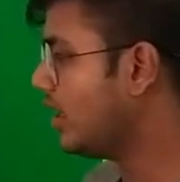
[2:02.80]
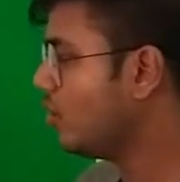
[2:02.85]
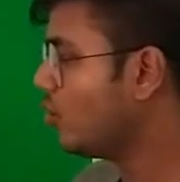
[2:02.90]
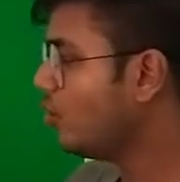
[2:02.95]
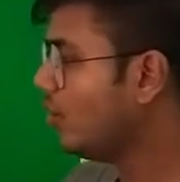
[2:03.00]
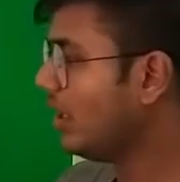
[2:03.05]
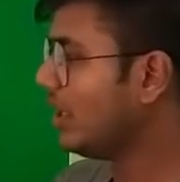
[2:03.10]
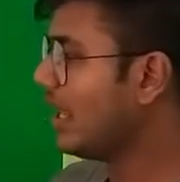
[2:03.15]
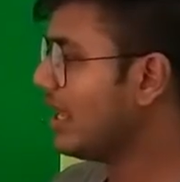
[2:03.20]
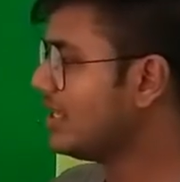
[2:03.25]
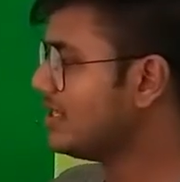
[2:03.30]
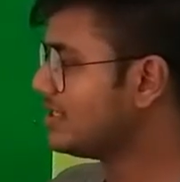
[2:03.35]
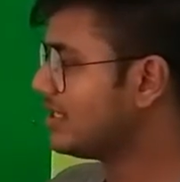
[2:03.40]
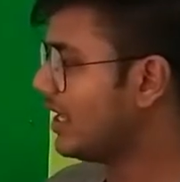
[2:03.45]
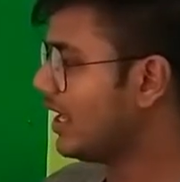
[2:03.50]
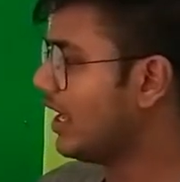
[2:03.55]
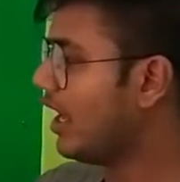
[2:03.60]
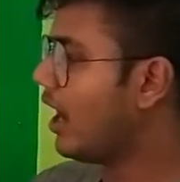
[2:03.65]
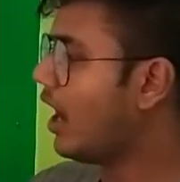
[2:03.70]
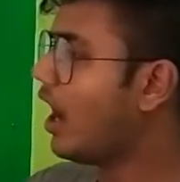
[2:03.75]
we can
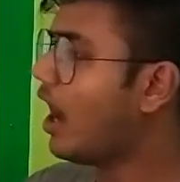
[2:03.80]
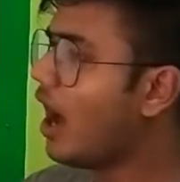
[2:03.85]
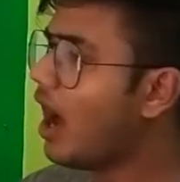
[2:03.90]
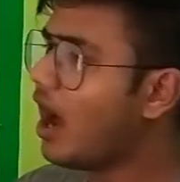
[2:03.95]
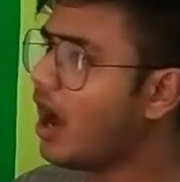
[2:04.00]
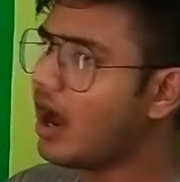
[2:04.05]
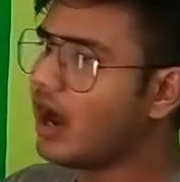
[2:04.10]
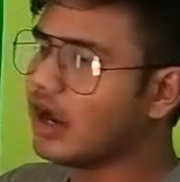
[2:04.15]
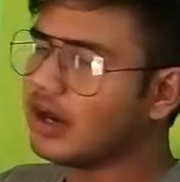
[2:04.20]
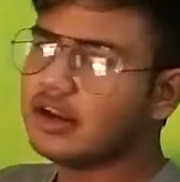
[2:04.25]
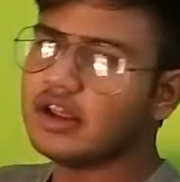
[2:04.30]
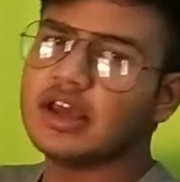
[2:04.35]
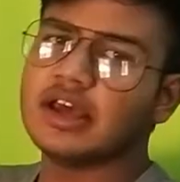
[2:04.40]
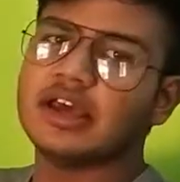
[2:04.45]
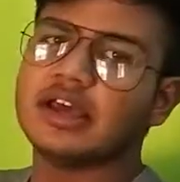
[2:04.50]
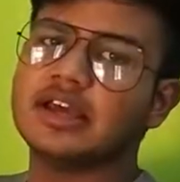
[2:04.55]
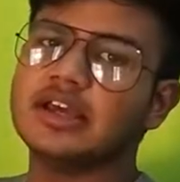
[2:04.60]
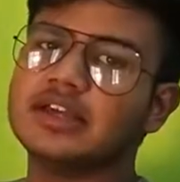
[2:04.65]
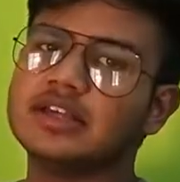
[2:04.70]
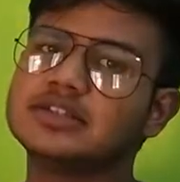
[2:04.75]
say R
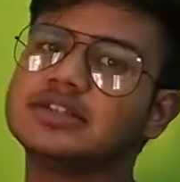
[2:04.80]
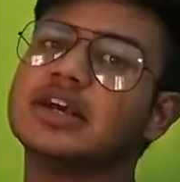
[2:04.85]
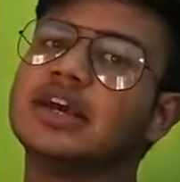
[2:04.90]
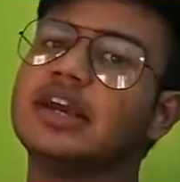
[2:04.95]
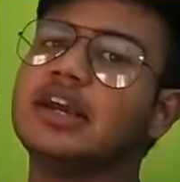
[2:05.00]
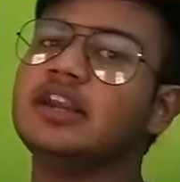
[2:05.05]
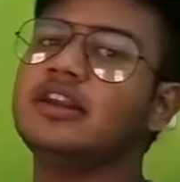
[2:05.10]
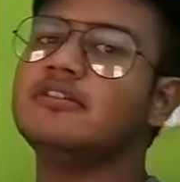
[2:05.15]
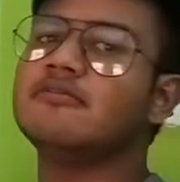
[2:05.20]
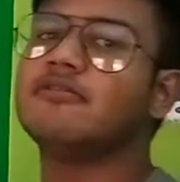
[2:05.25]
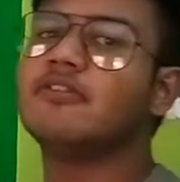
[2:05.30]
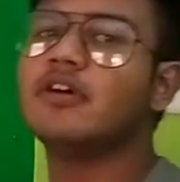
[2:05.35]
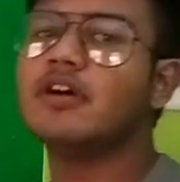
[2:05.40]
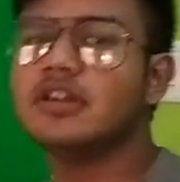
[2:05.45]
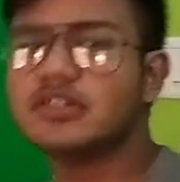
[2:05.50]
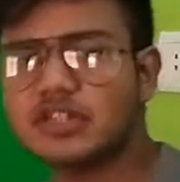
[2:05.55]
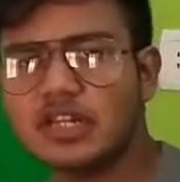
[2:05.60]
is inversely